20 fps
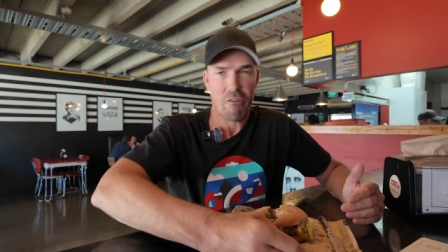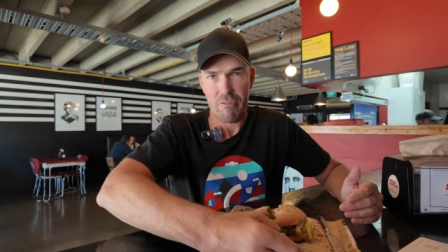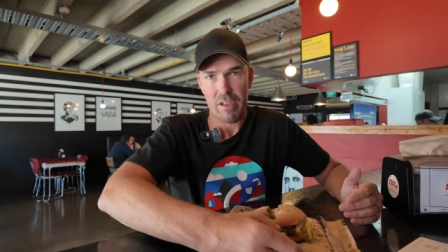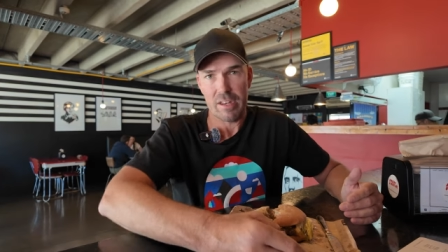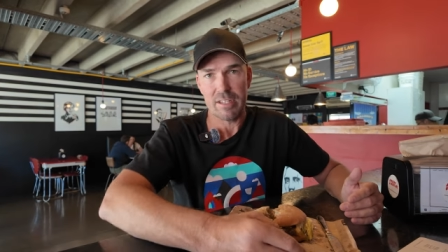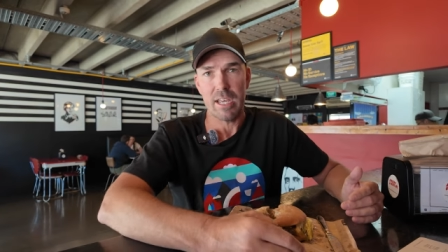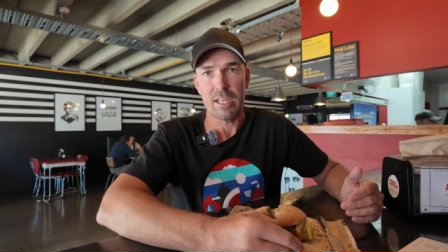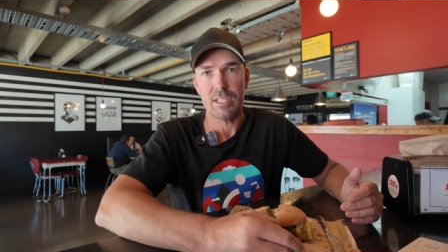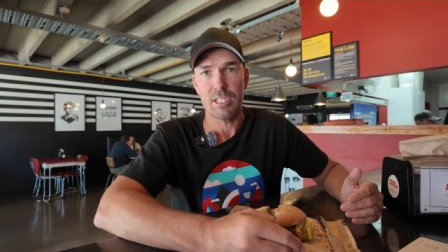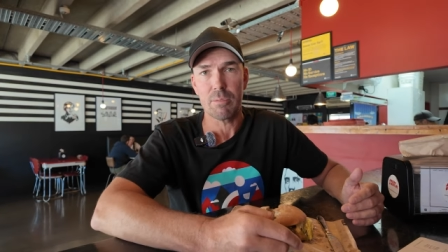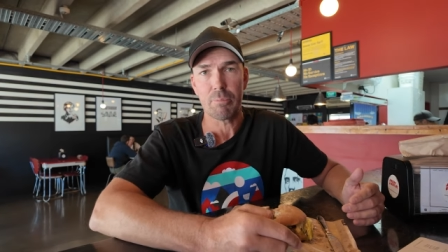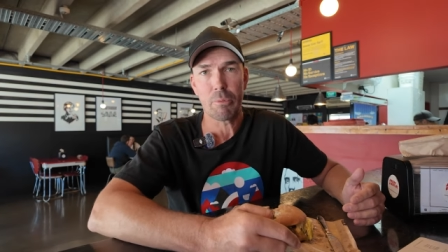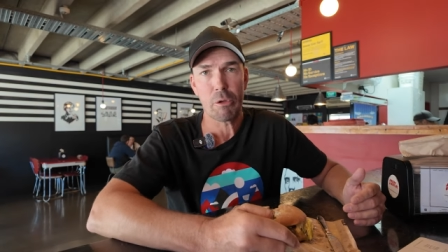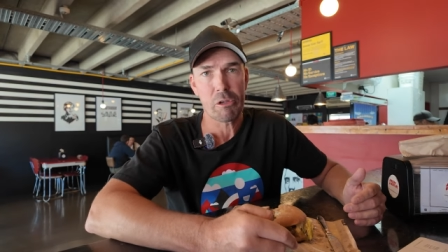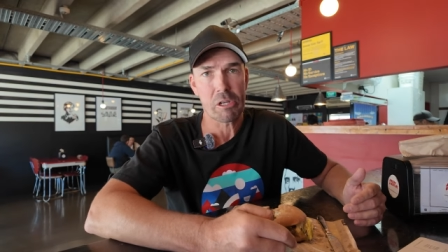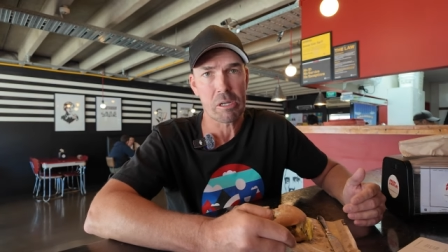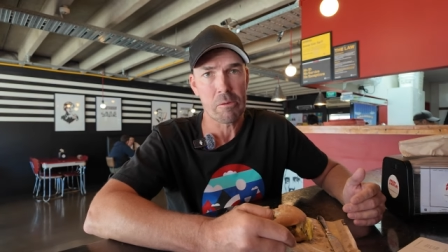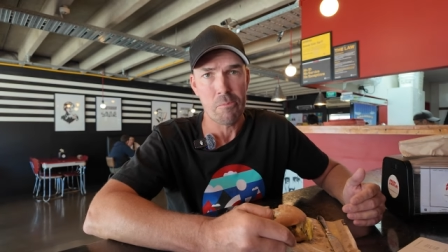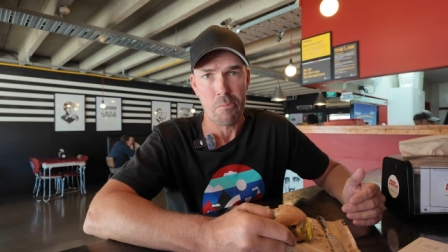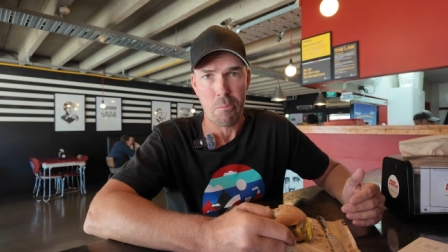Fantastic
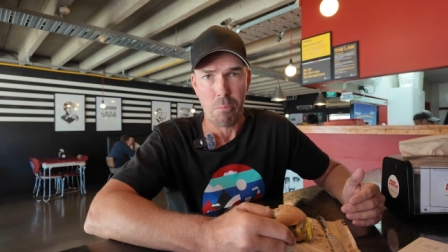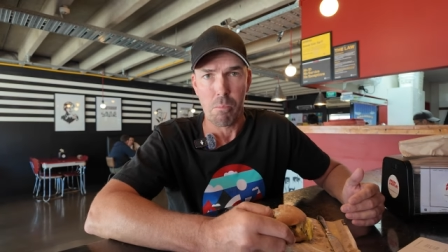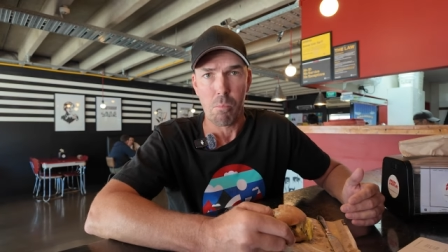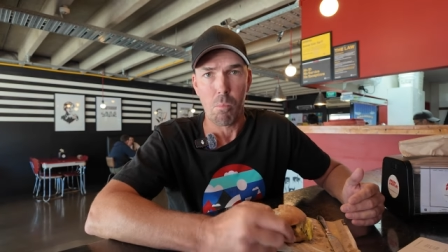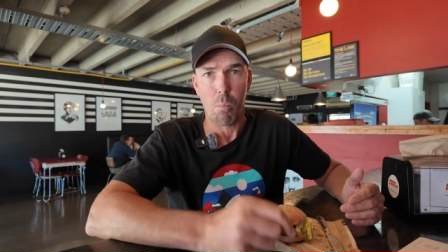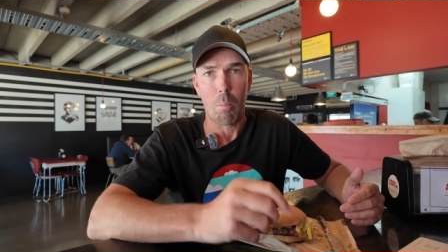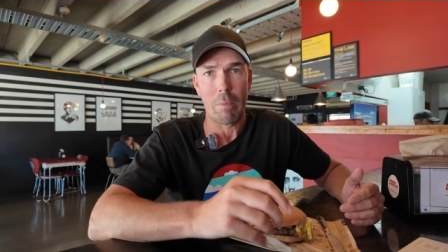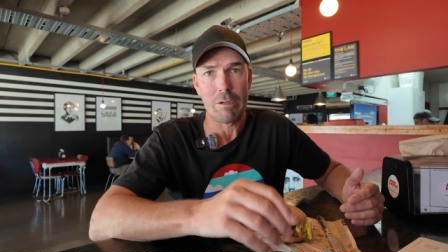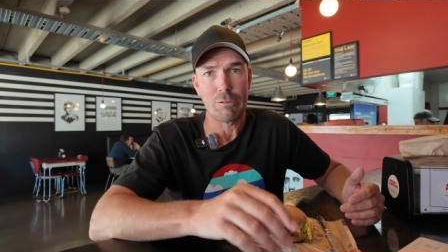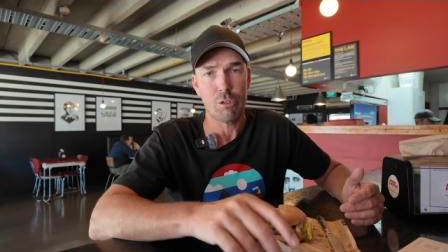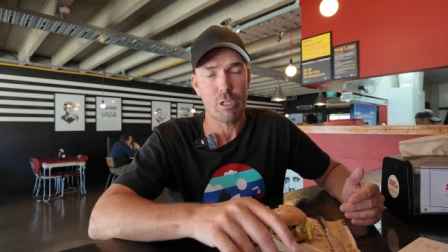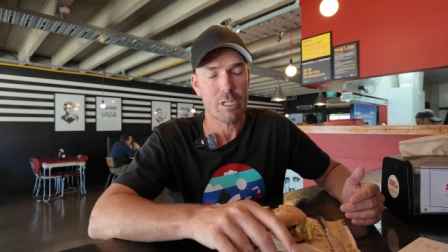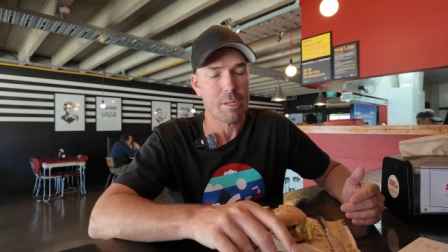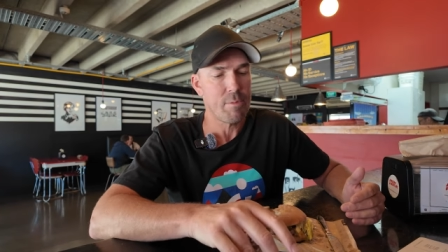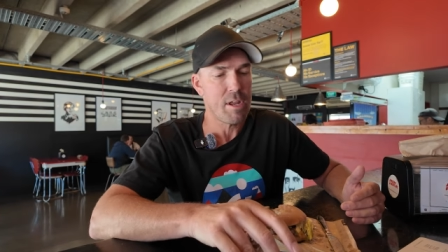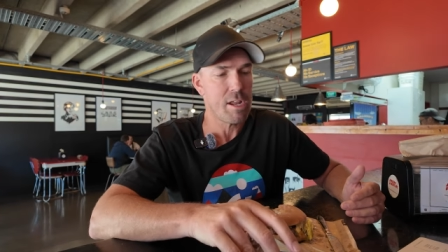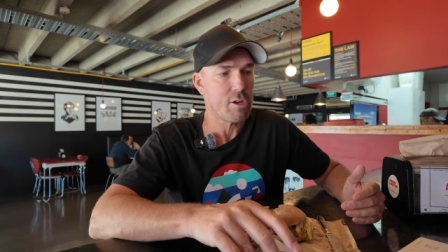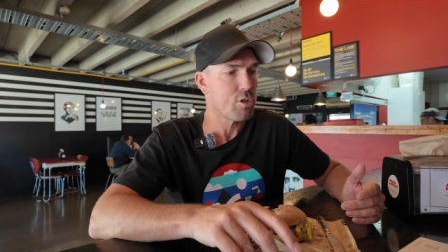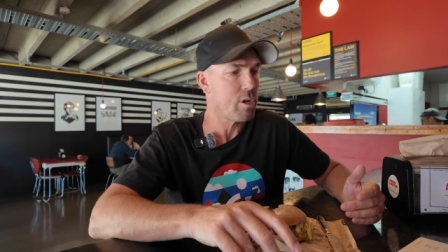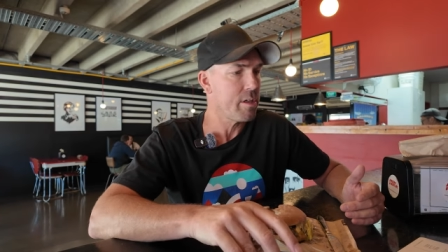burger. Make sure you
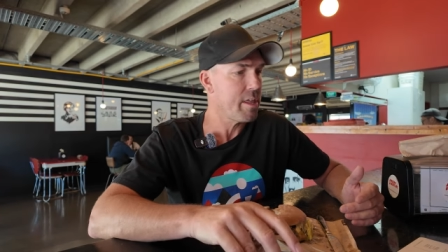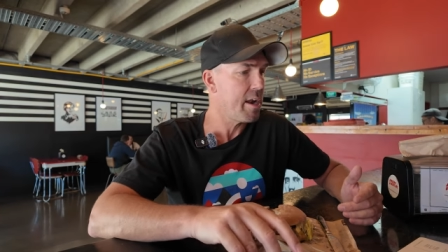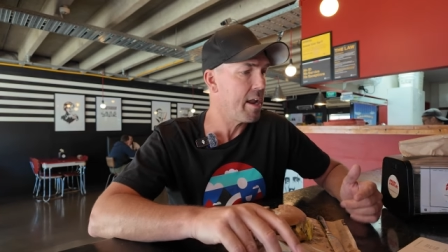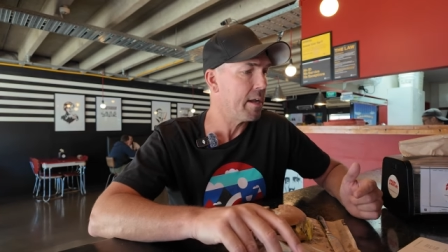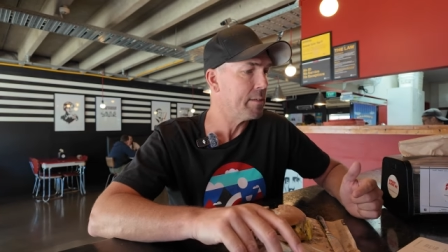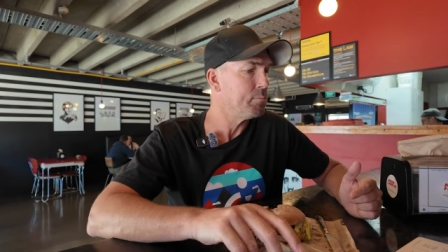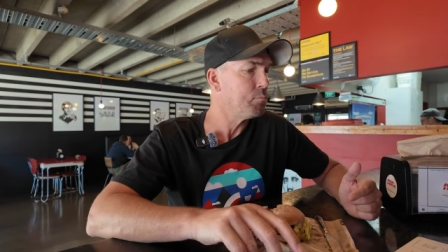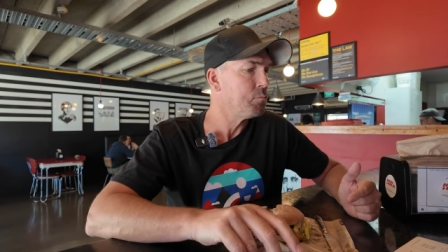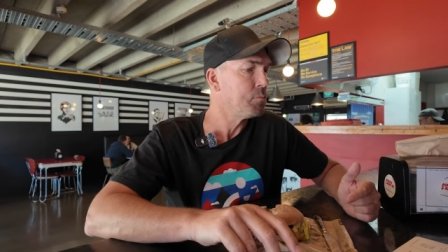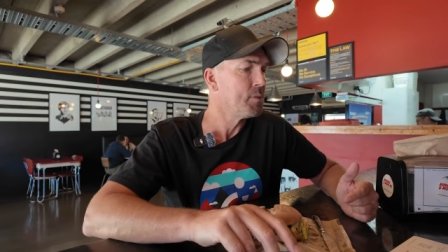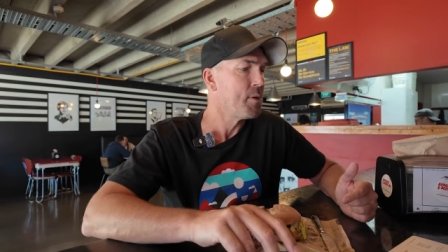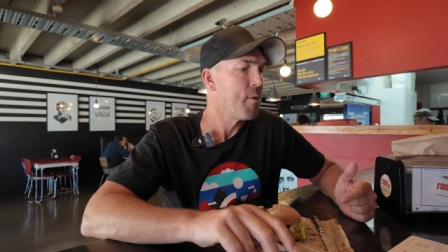come down and try that out.